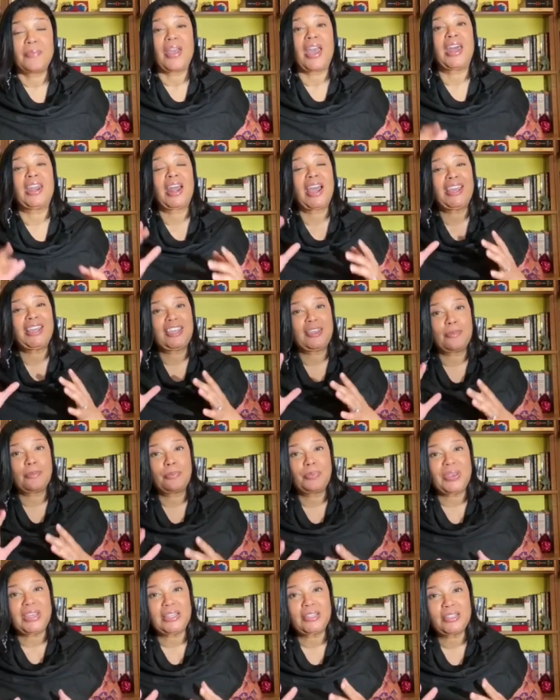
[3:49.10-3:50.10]
and I can
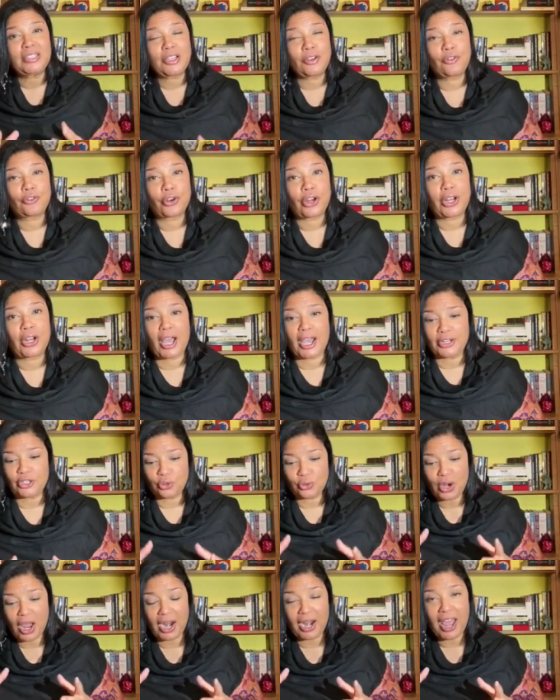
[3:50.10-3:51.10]
be different. I do
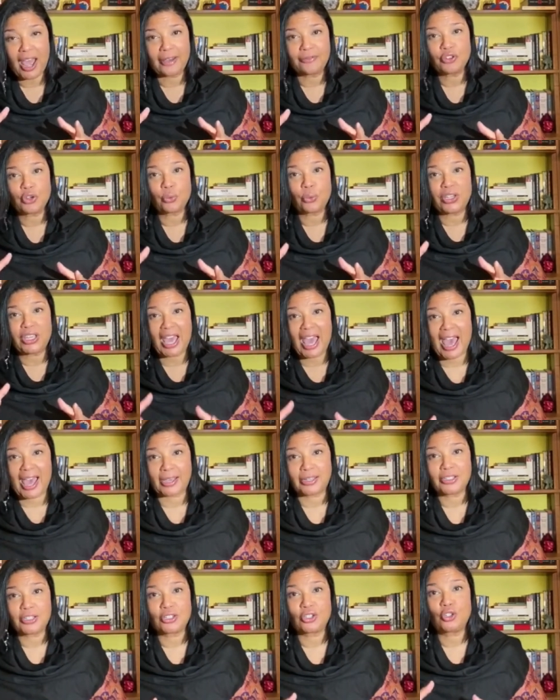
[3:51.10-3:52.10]
not have to
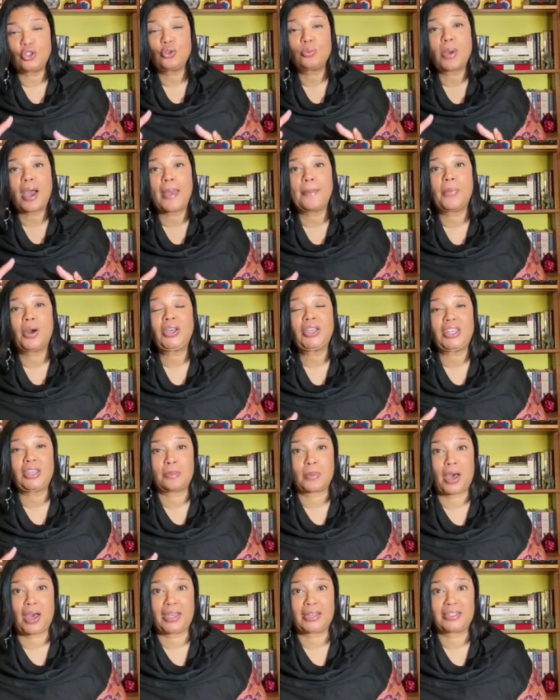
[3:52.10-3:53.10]
react to my monkey
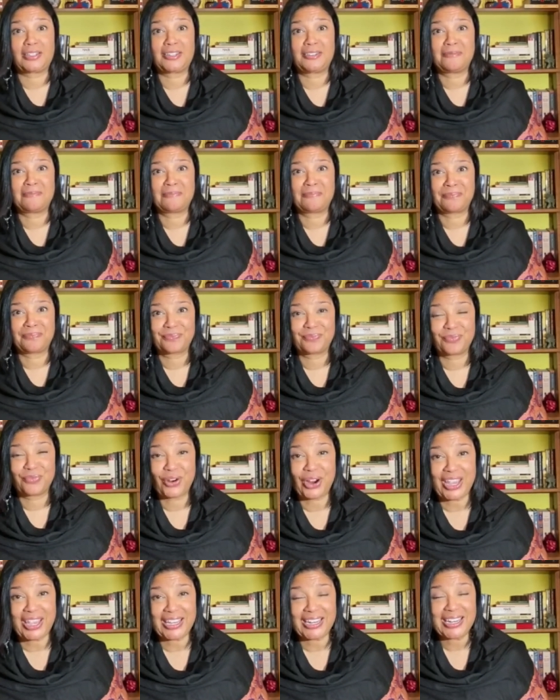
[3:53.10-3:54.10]
mind,
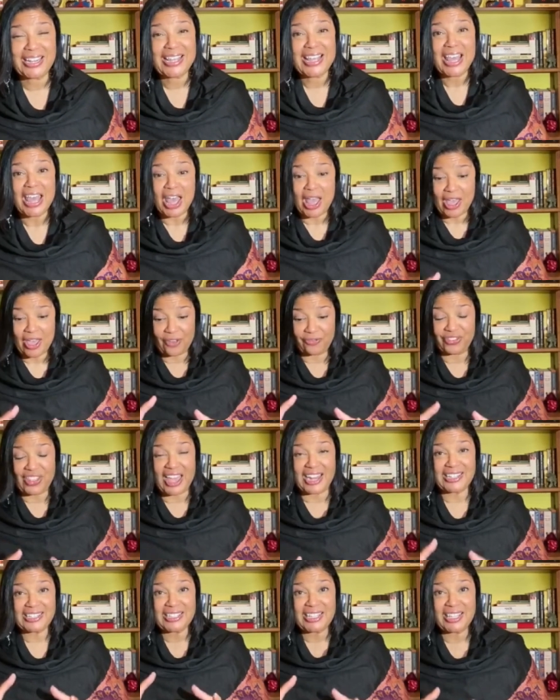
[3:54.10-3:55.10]
right? If
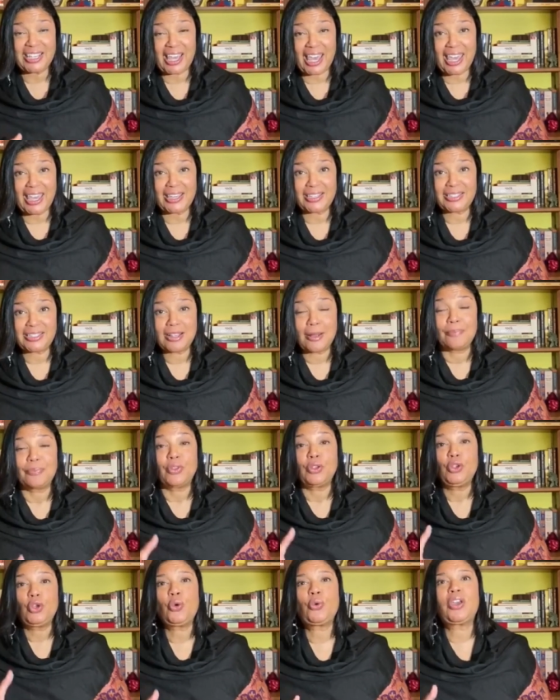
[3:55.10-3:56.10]
that is the case,
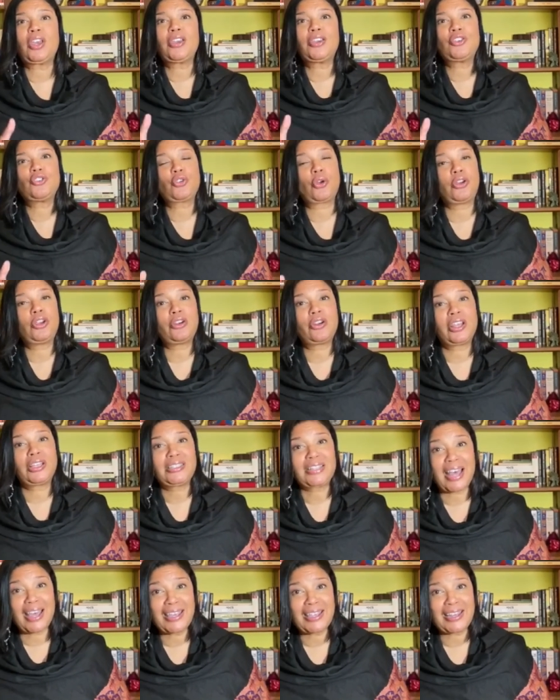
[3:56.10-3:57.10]
you can control your
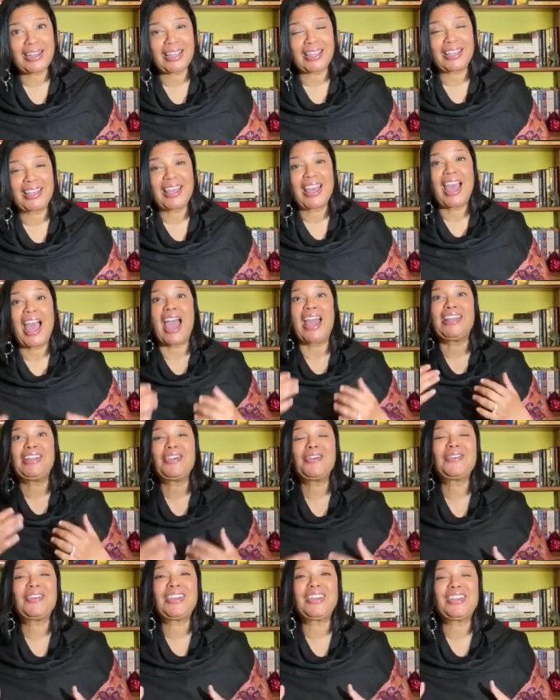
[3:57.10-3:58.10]
anxiety and
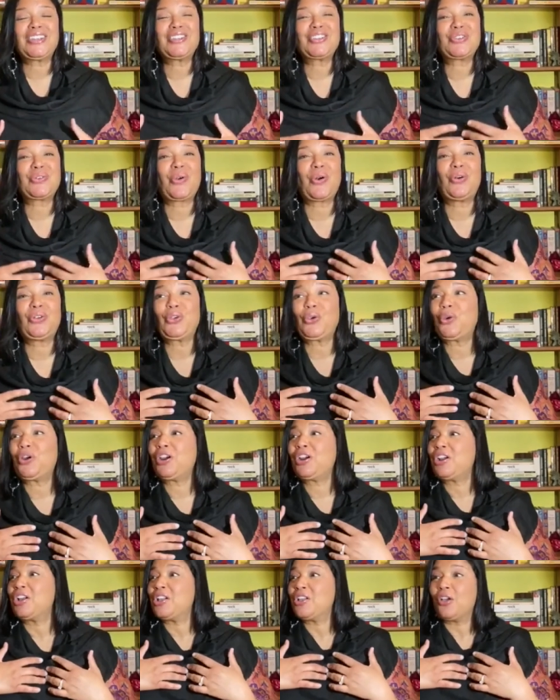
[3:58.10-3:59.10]
you can control
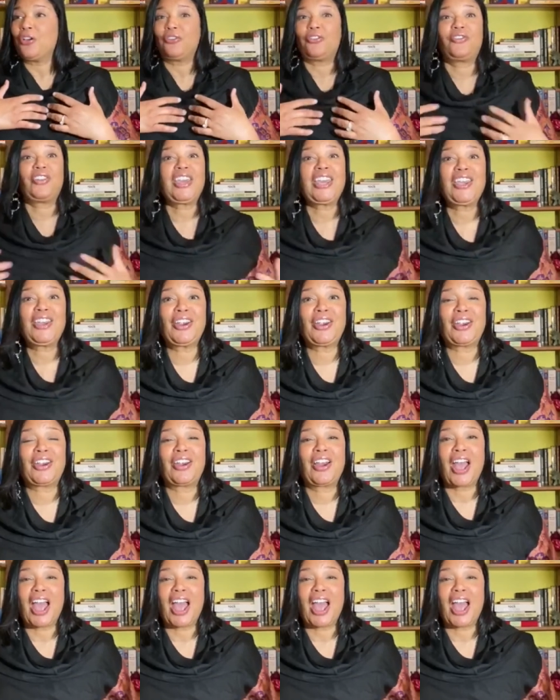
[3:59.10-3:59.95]
your fear